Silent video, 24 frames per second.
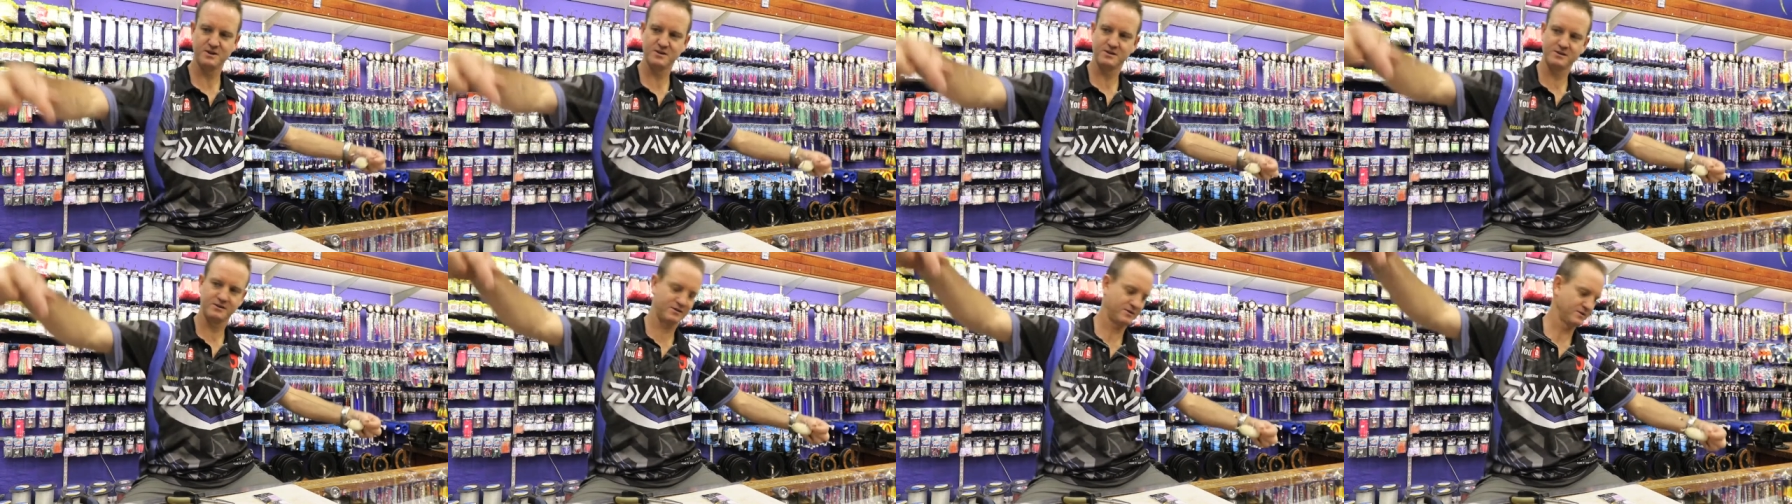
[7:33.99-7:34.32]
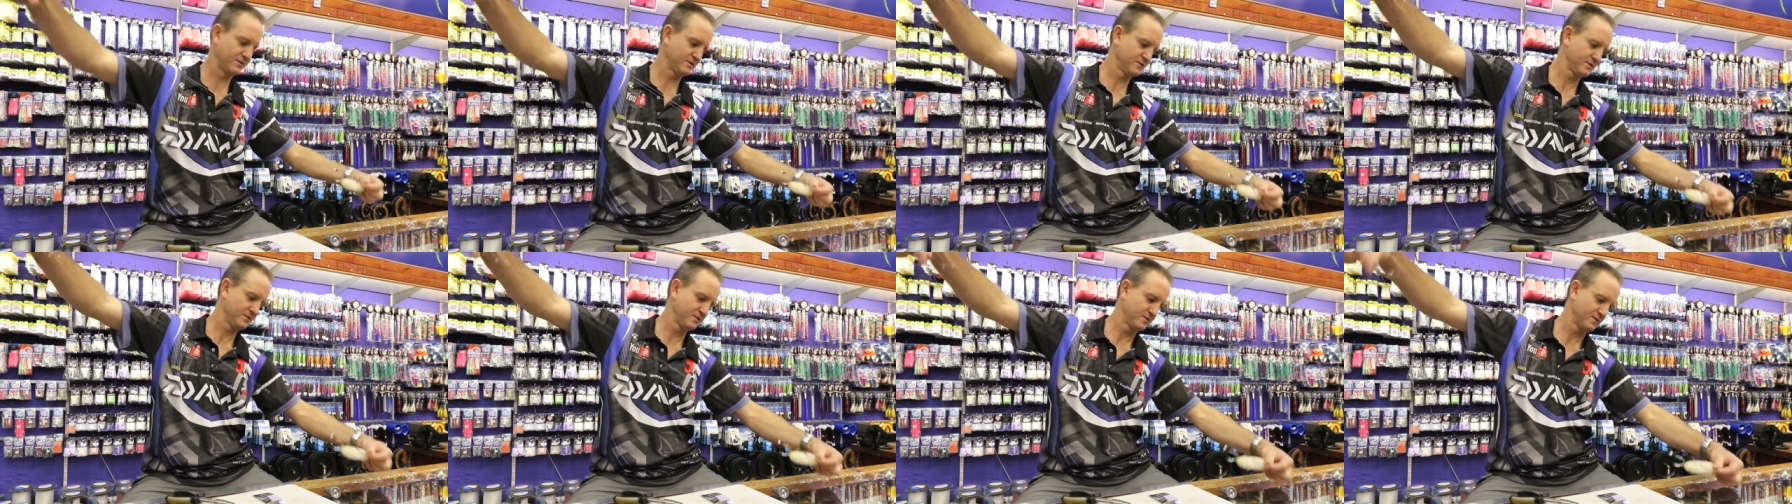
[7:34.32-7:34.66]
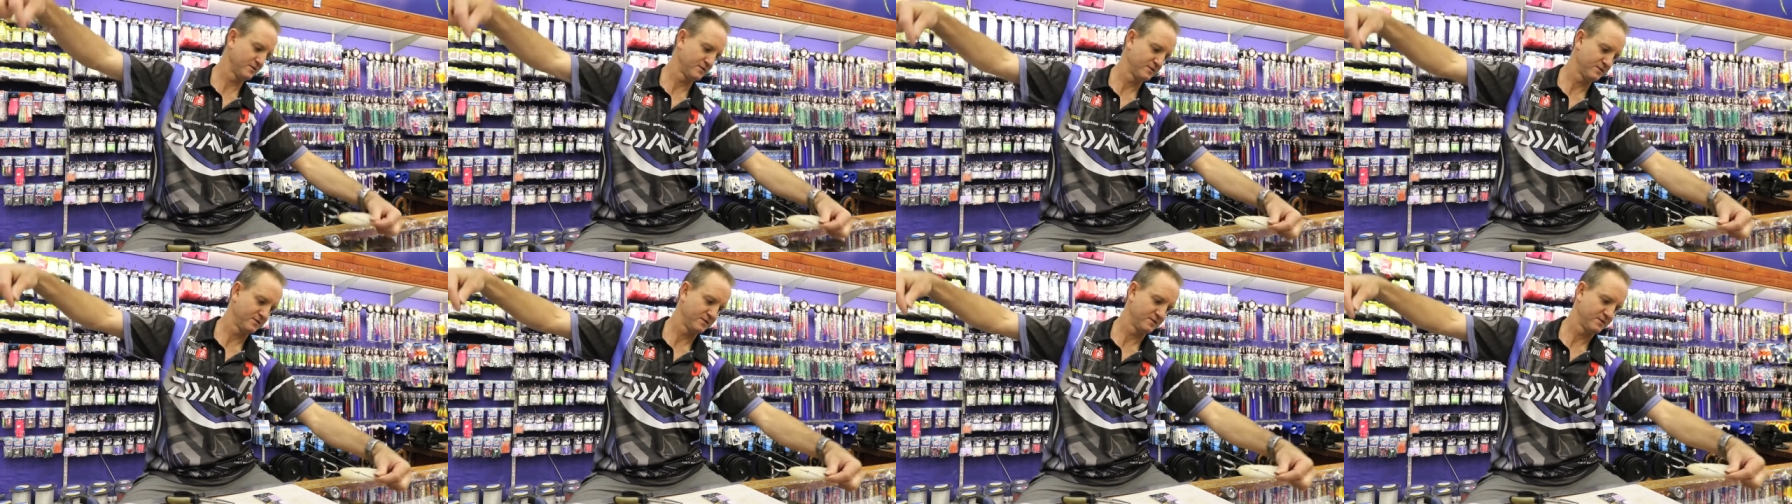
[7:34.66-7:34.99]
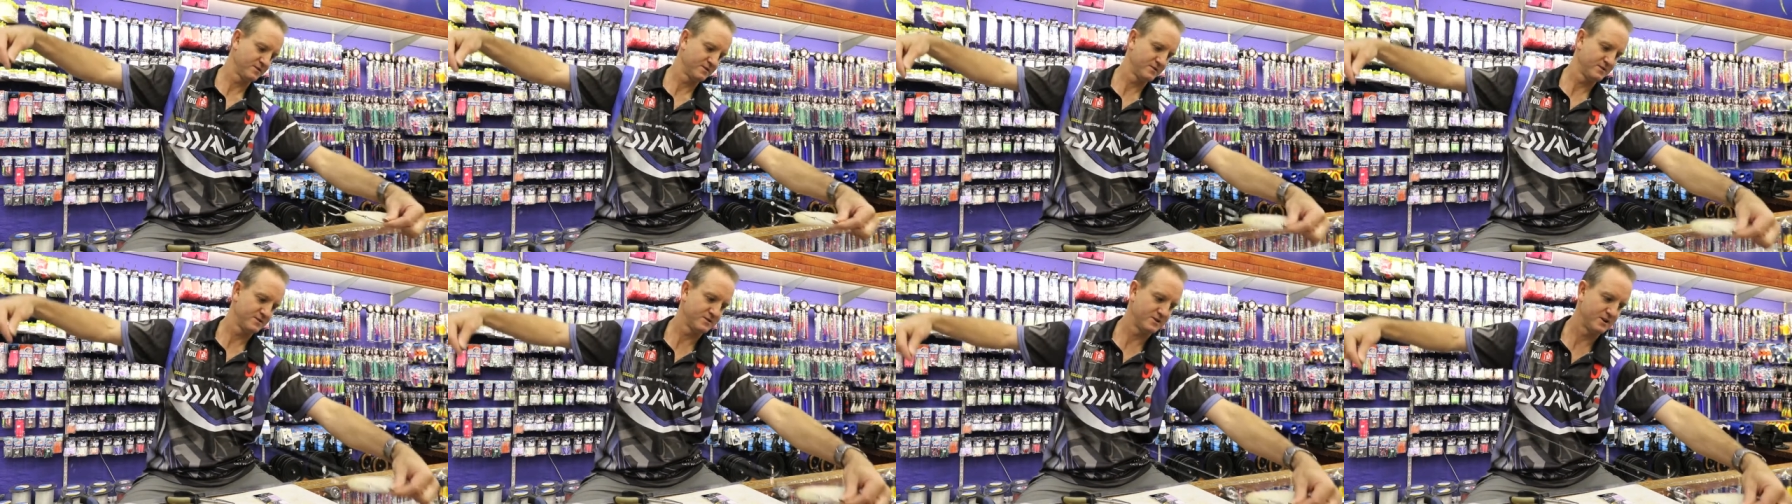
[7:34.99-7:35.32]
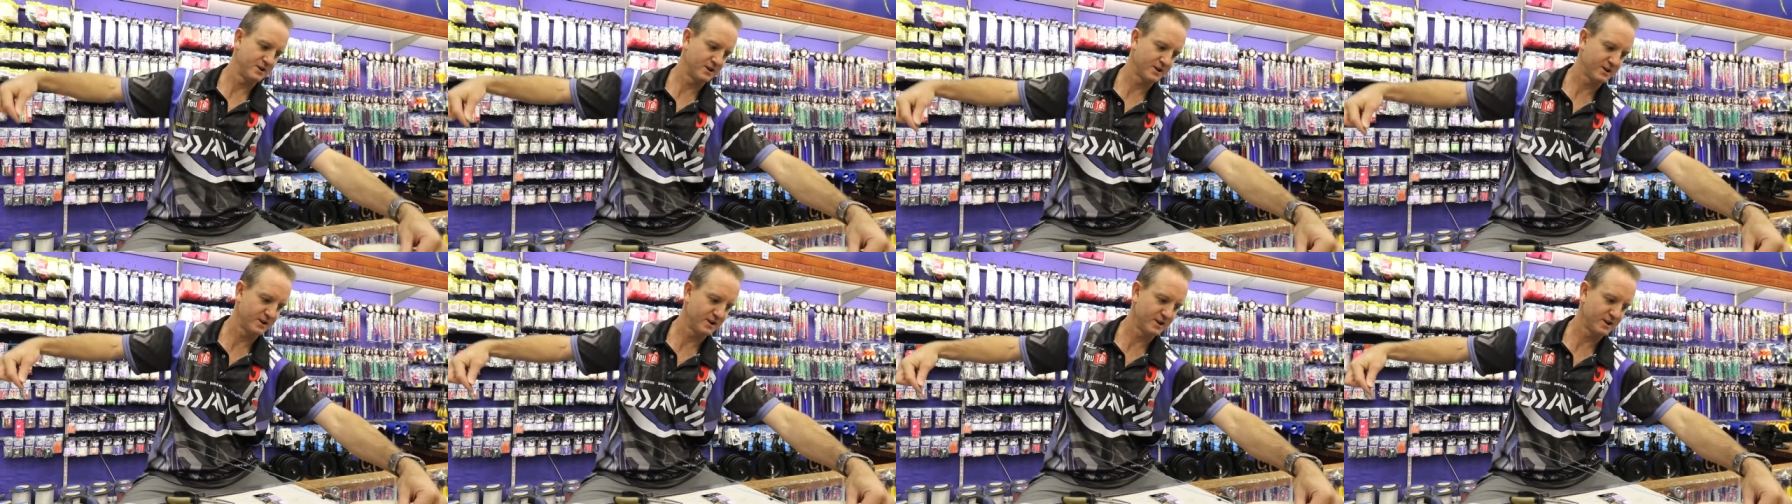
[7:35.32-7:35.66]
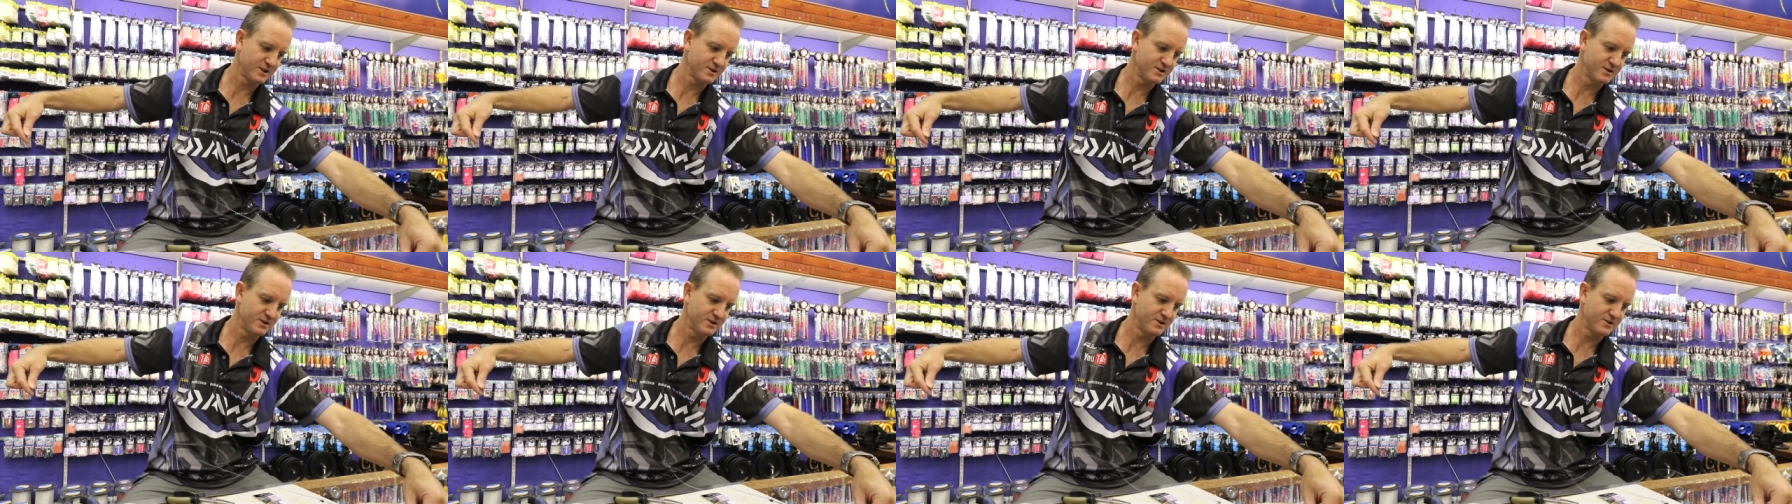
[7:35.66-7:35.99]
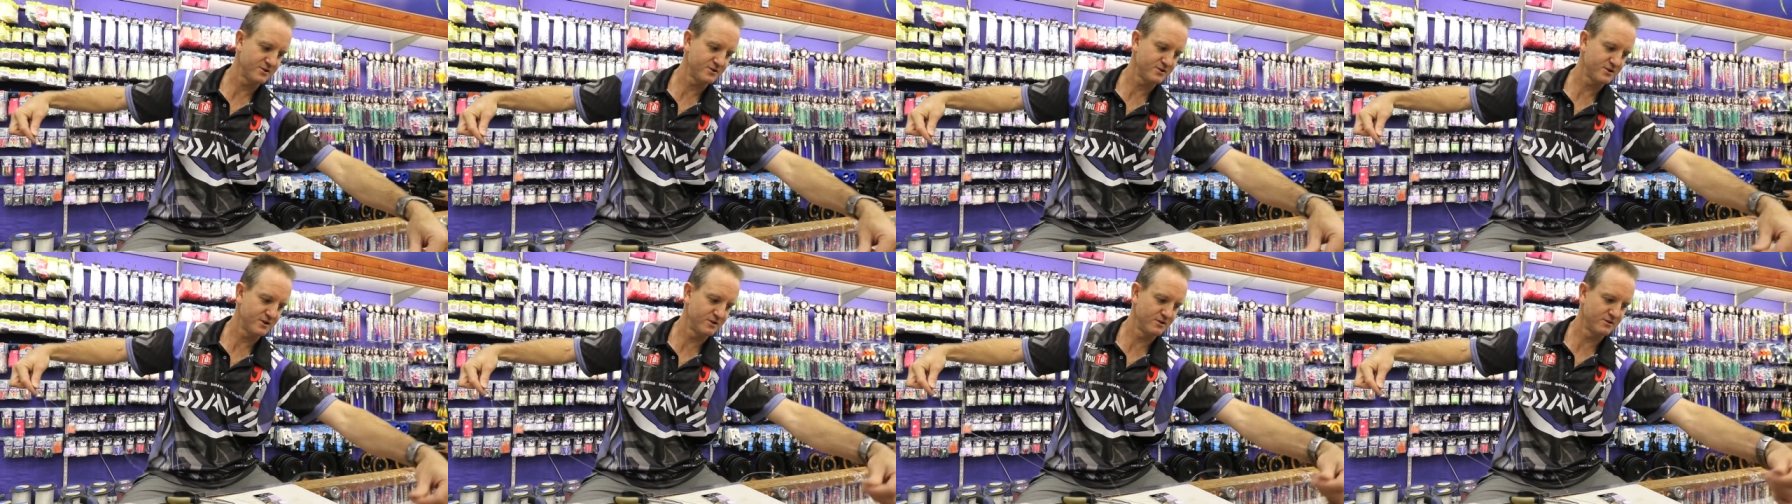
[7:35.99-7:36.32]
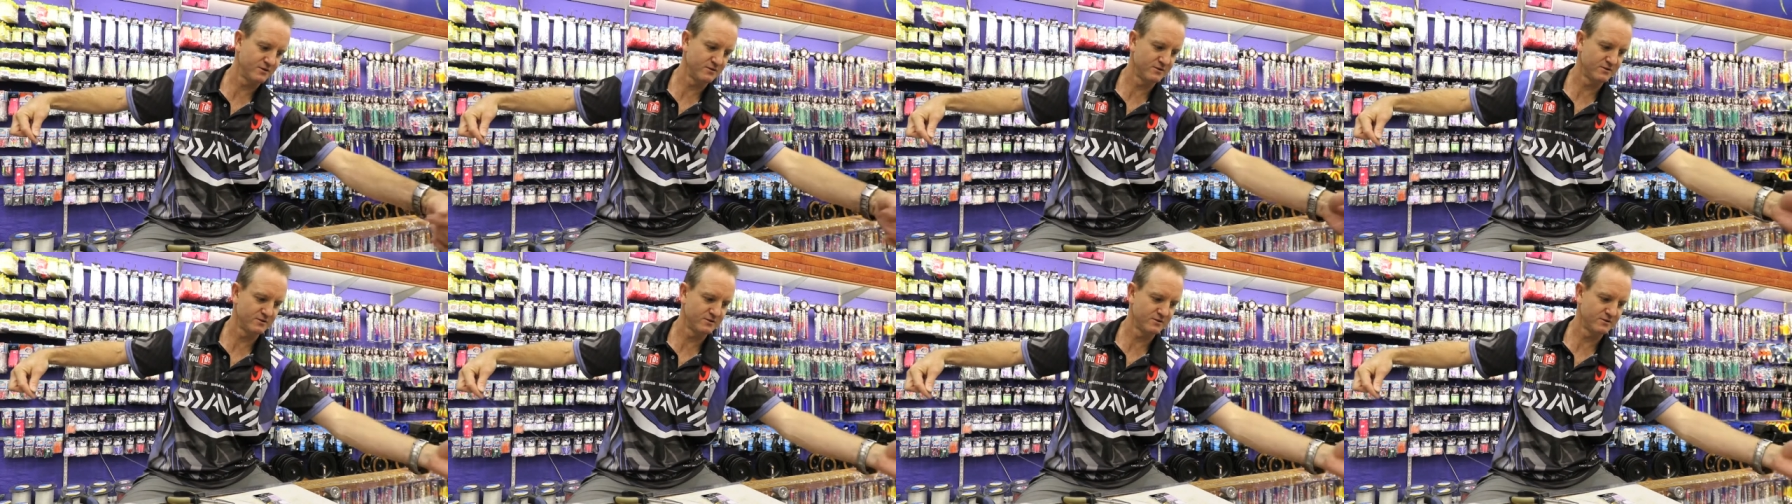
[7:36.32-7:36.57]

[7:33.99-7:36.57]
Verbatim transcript: so I can actually throw,